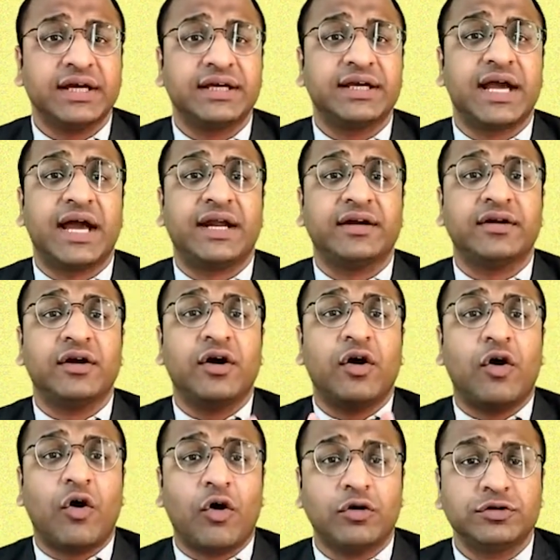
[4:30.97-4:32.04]
can
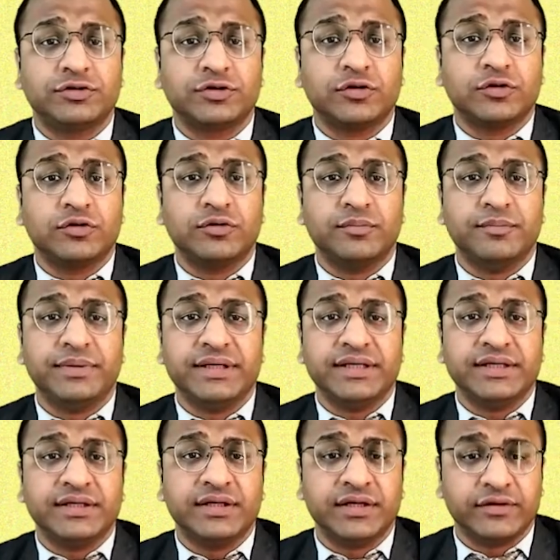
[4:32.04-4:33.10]
also
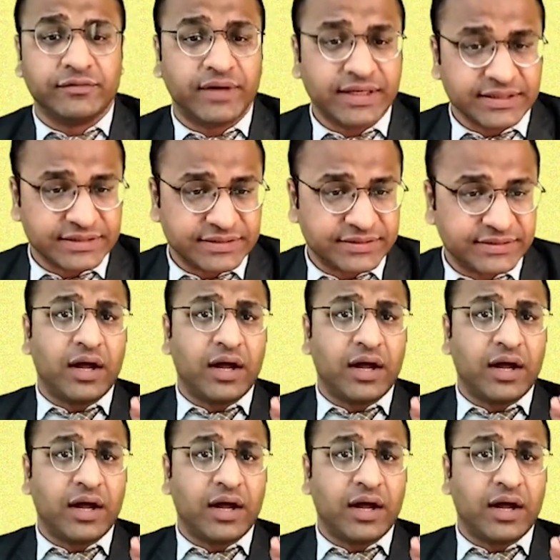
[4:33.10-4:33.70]
be revised.